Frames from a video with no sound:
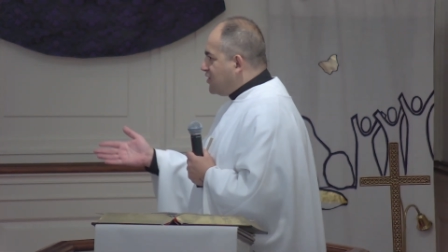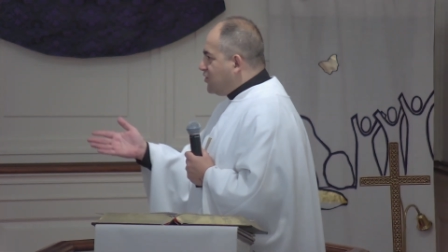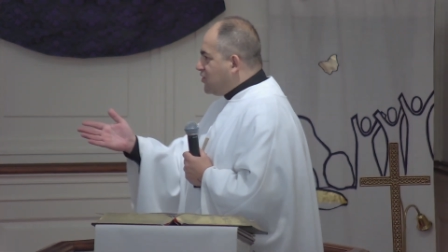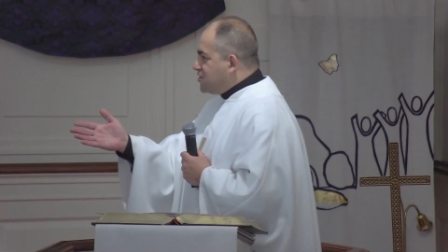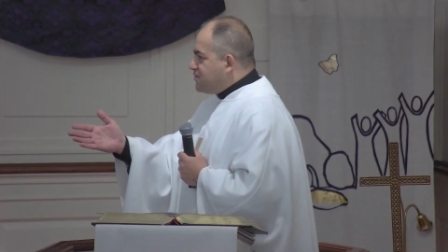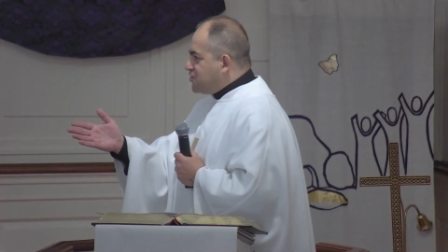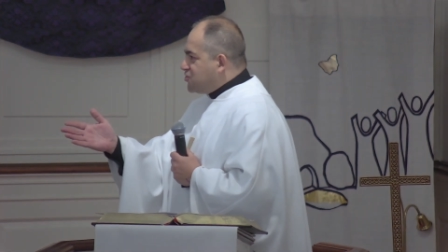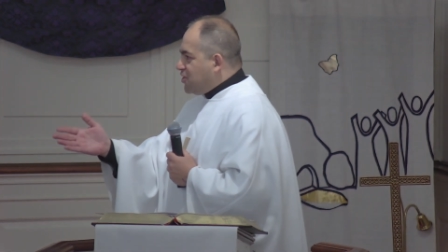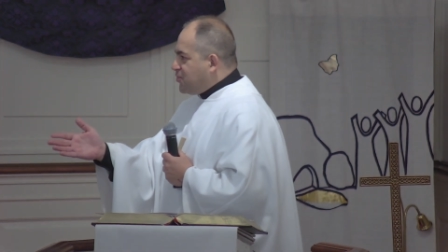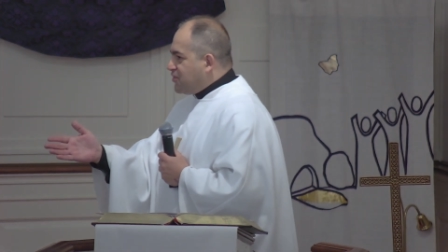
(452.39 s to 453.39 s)
The Lord is my
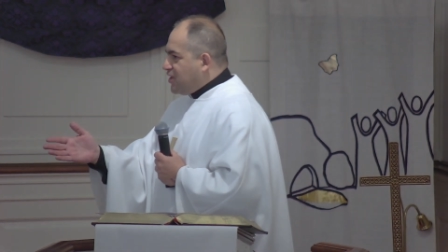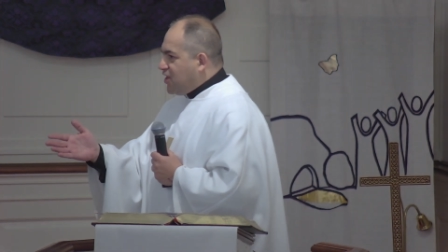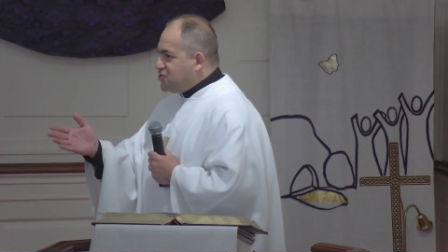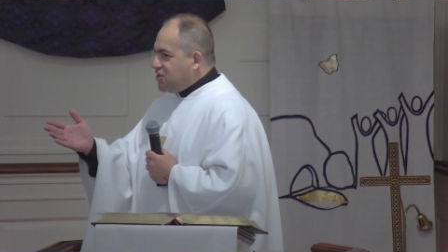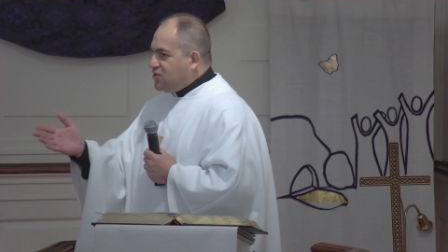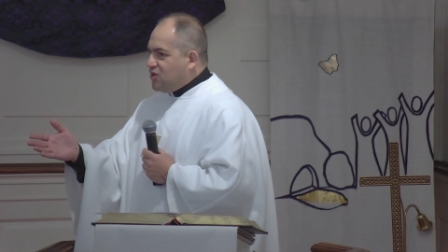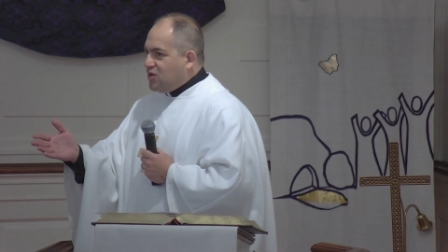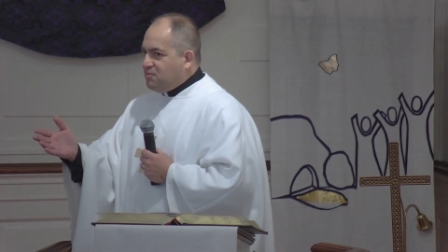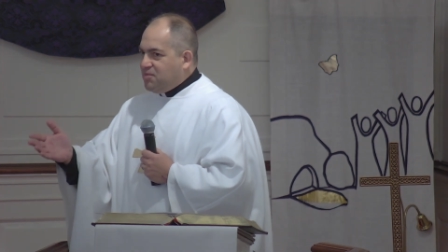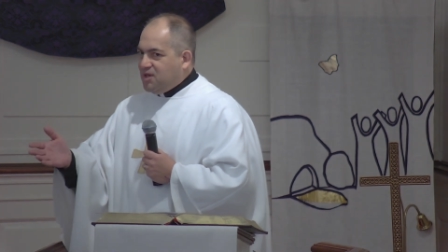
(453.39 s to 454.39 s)
shepherd, I shall
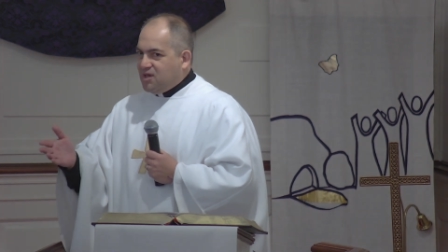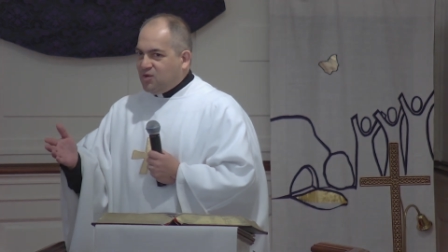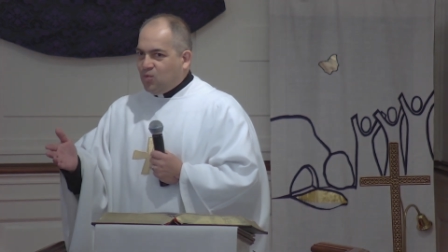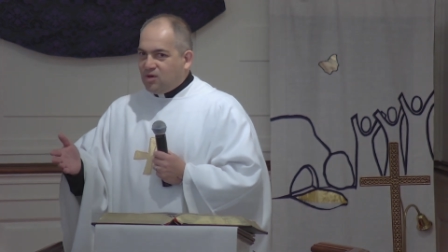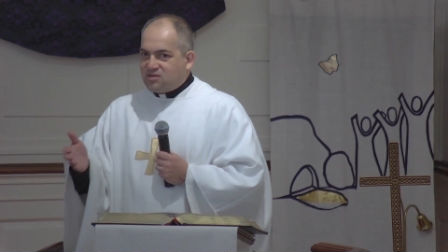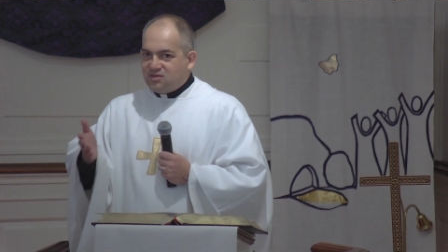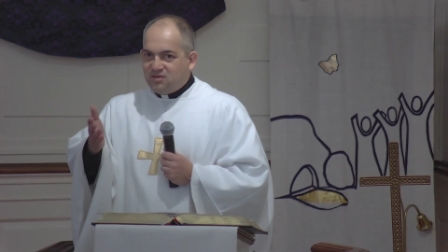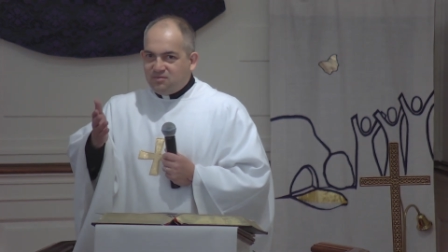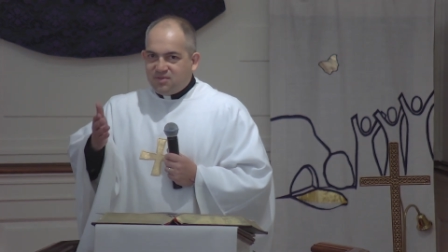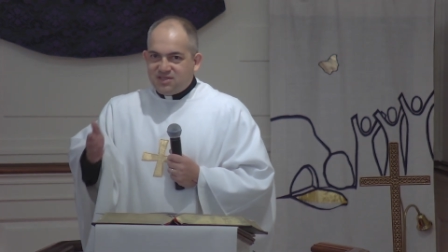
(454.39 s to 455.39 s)
not be in want.
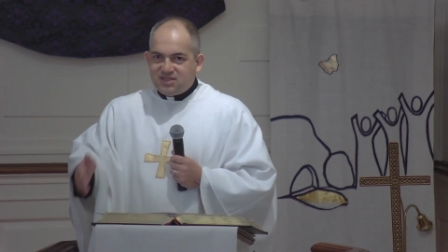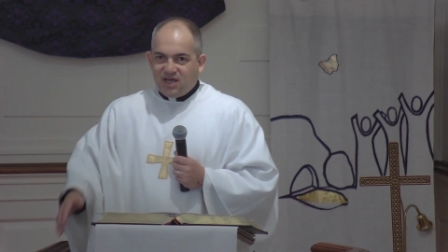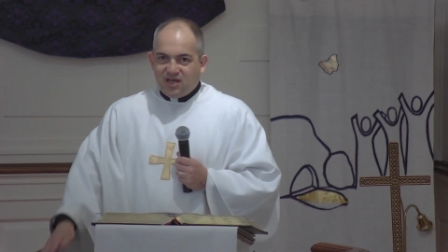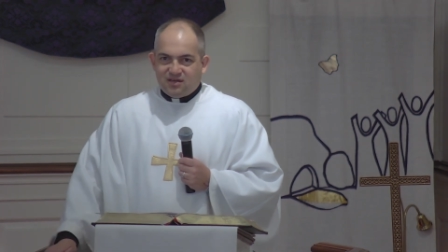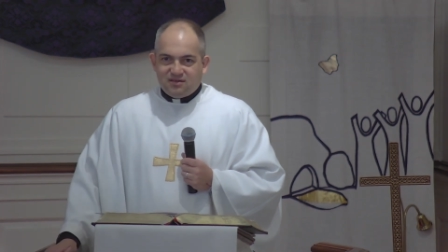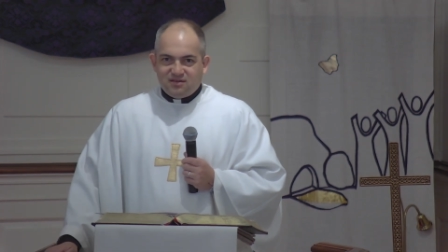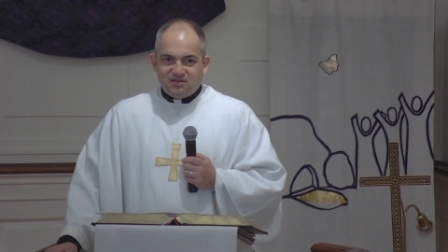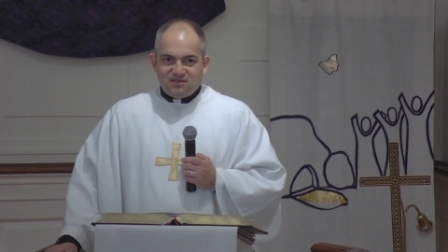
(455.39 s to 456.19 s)
Please say it.